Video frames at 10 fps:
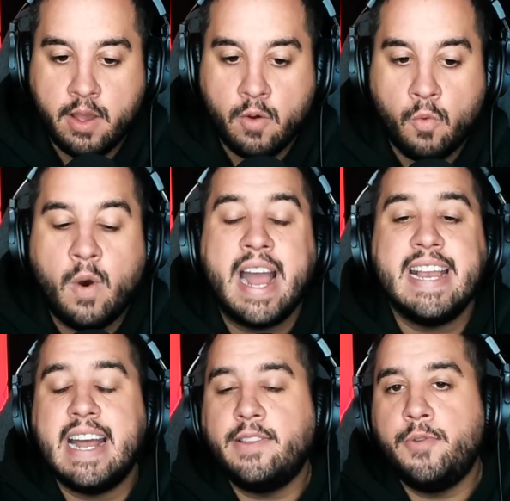Why
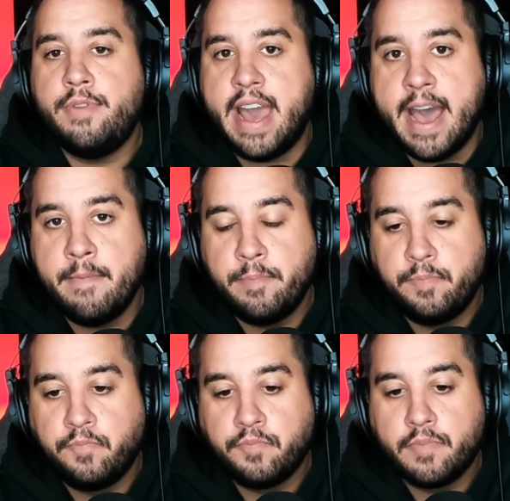not do that?
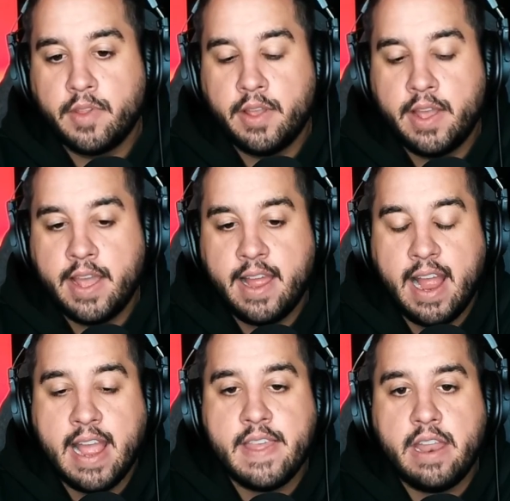
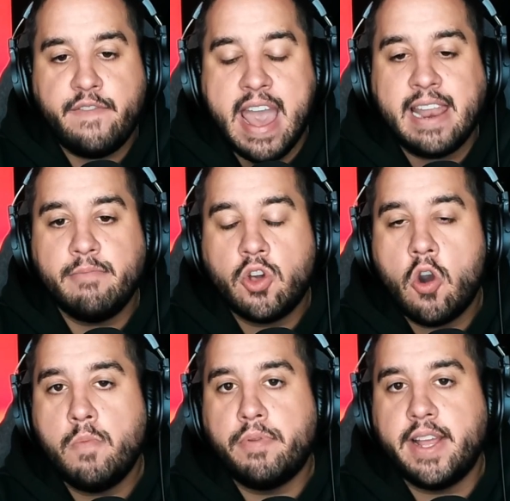And then if Adam
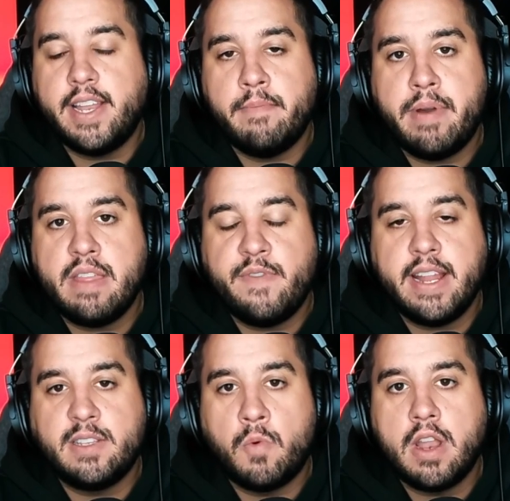Copeland and Beth
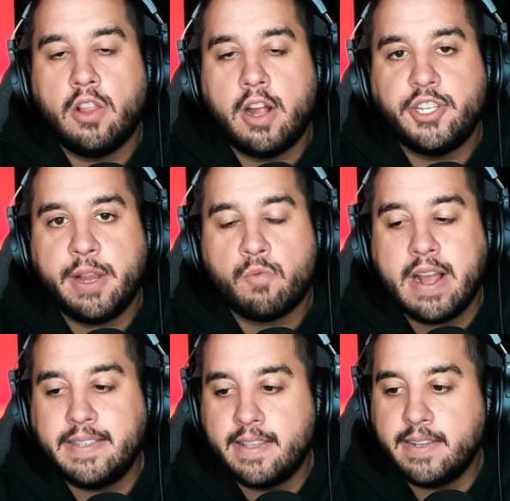Phoenix want to launch a
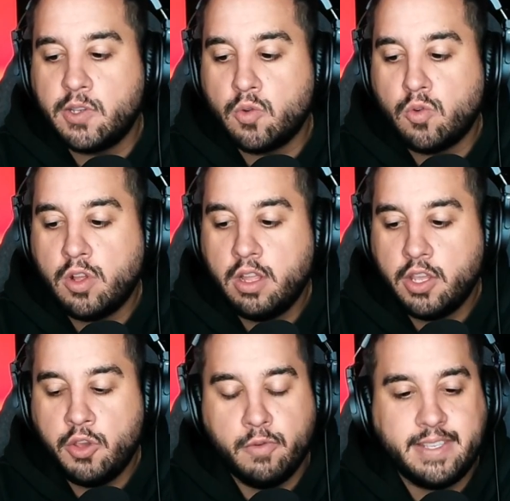wrestling school,
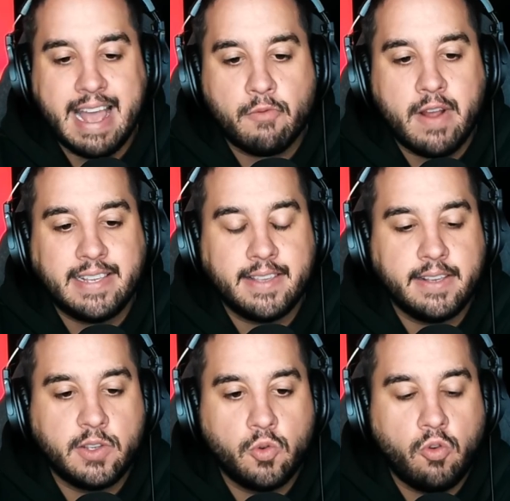use that
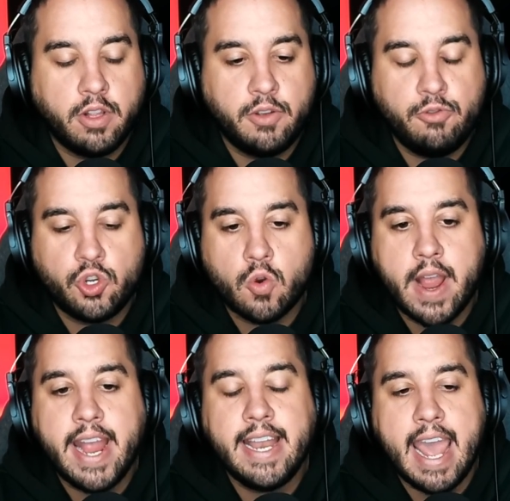wrestling school to
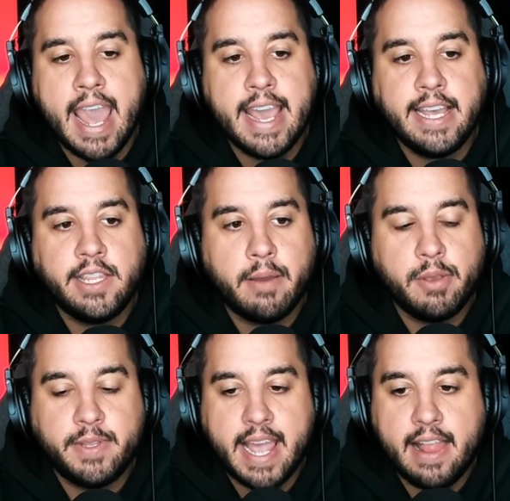train
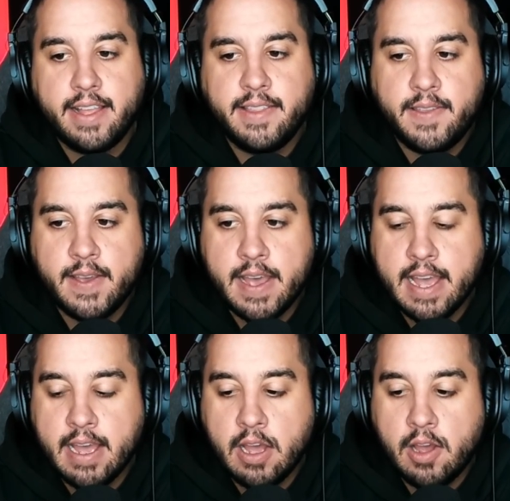AEW talent
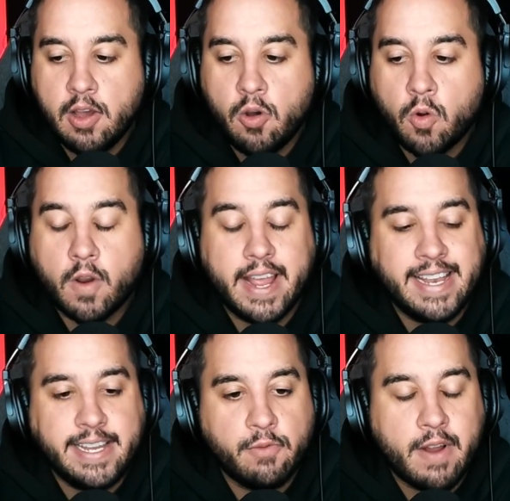or
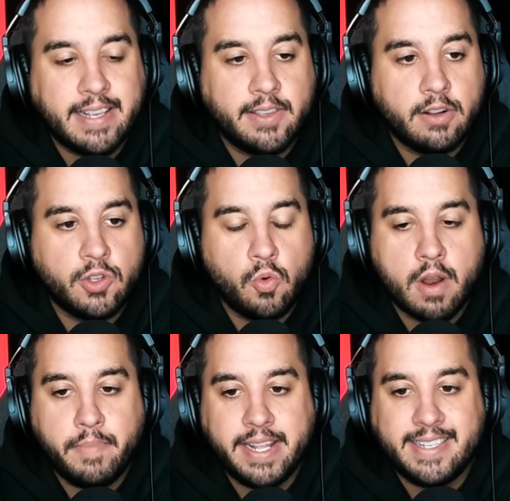indie wrestlers who
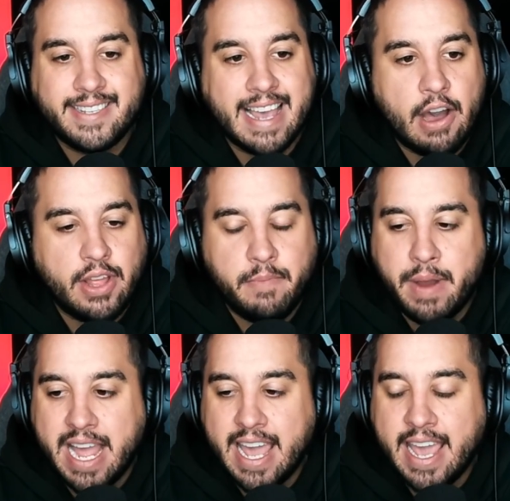are being scouted
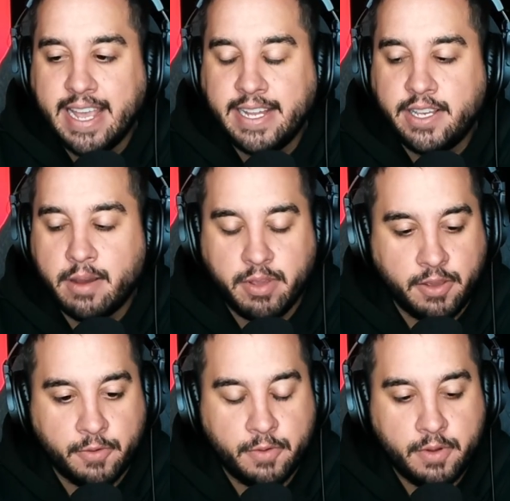by AEW.